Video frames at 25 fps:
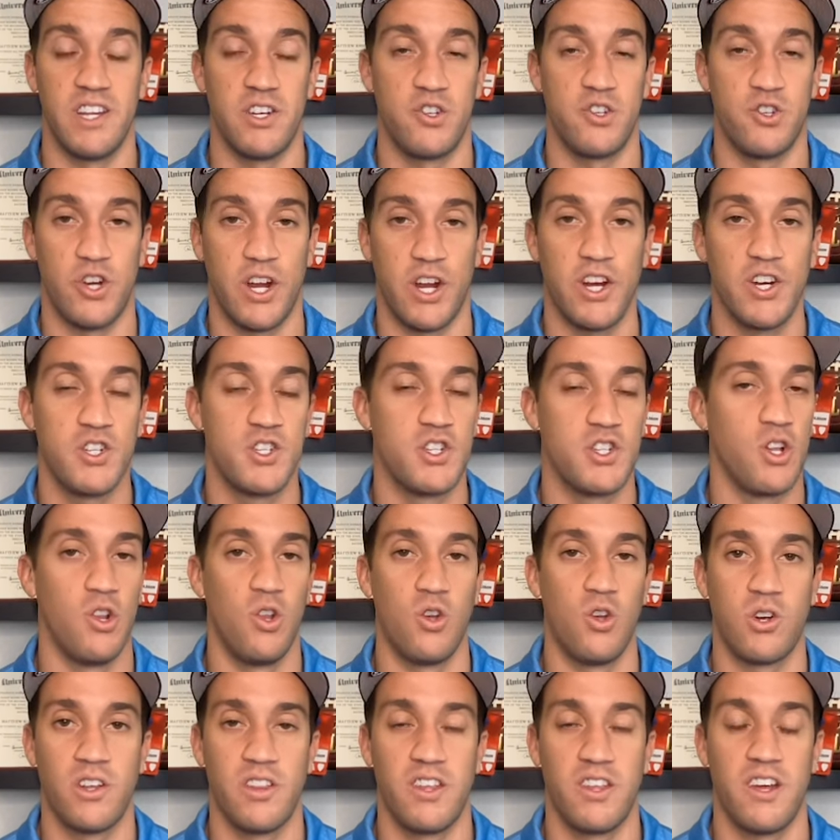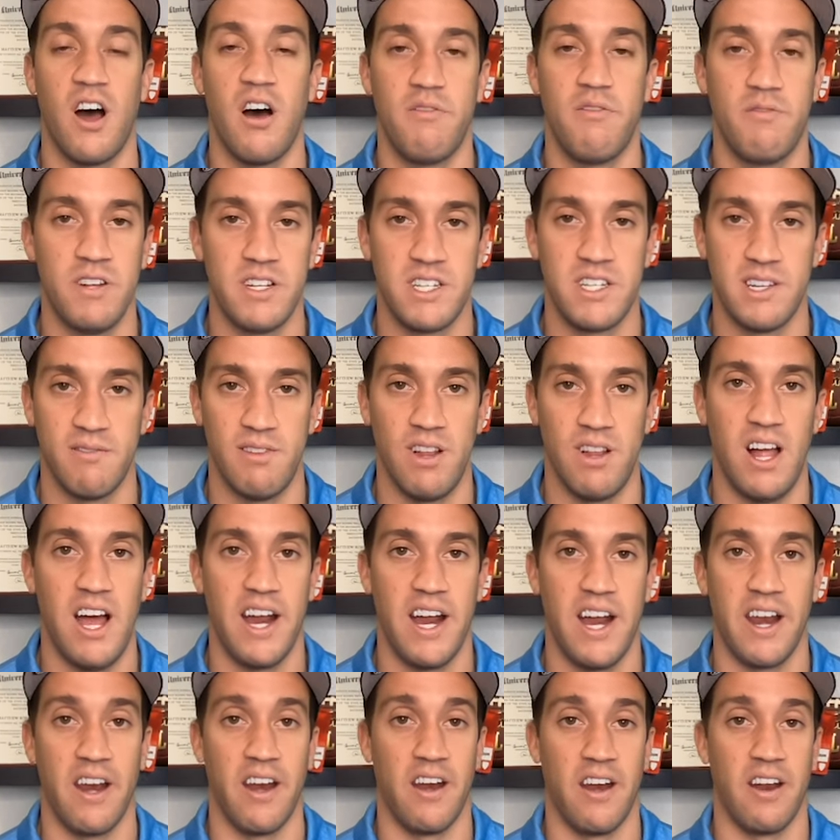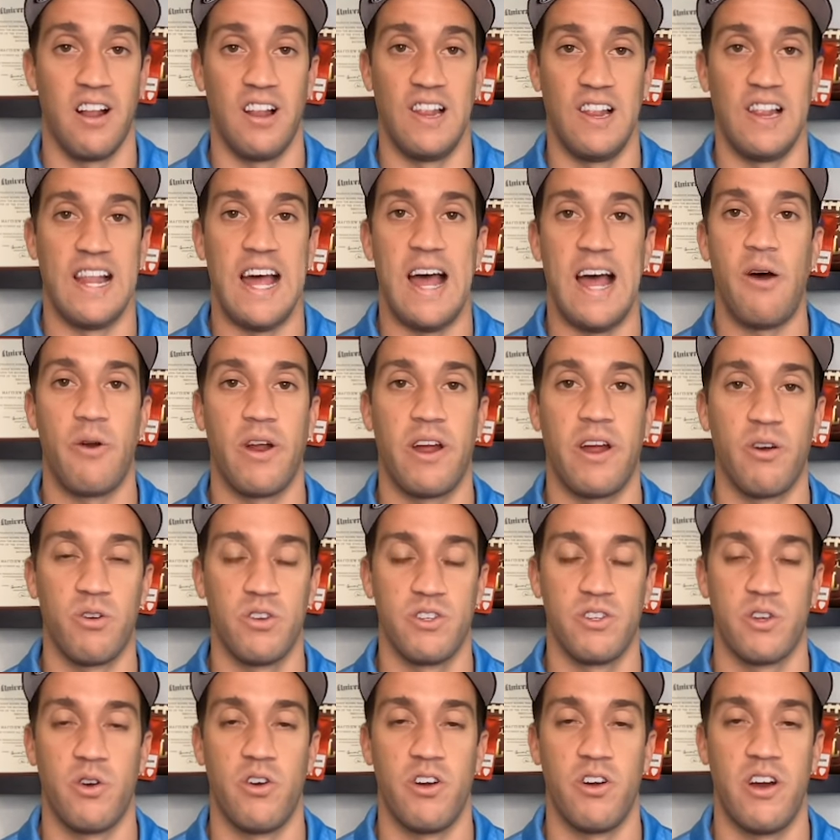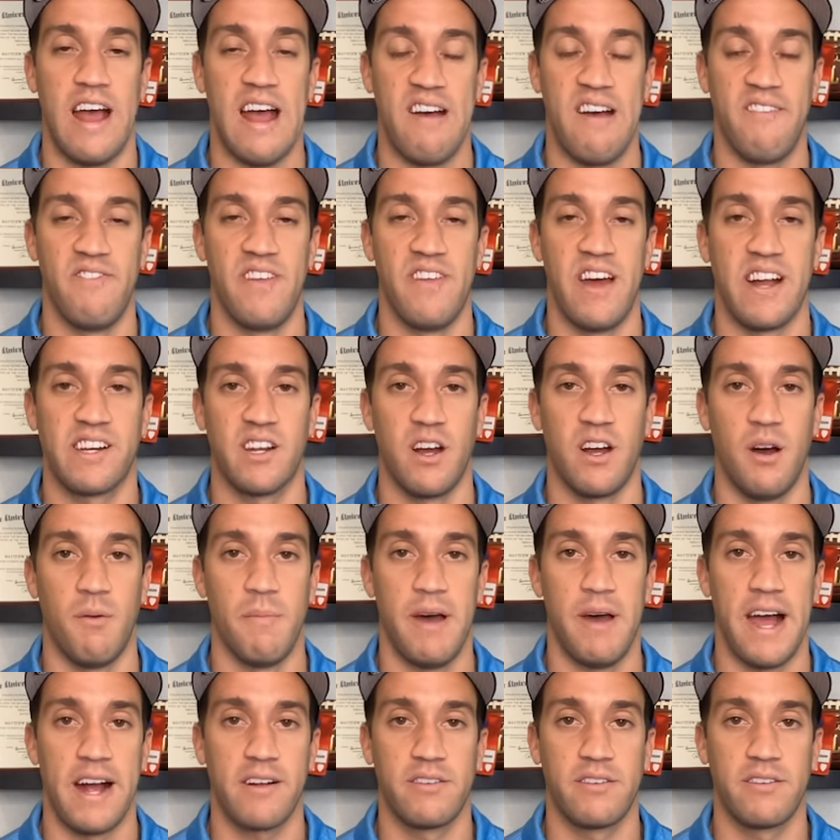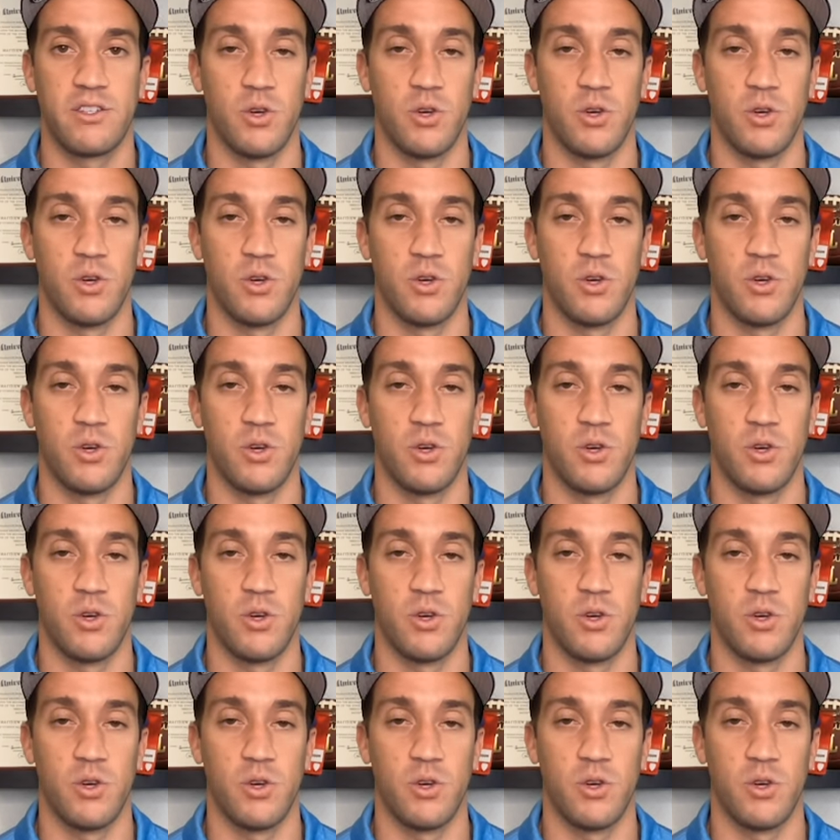it changed the look of the offensive line, and it allowed Arizona to have that comeback.